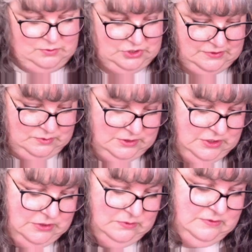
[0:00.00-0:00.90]
which is really
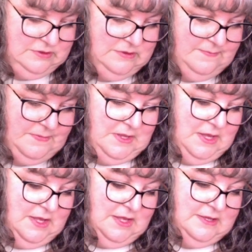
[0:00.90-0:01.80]
cute.
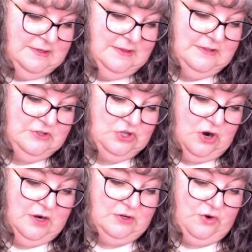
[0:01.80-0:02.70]
This
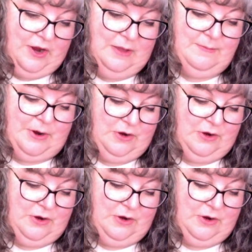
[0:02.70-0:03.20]
chart, Cranberry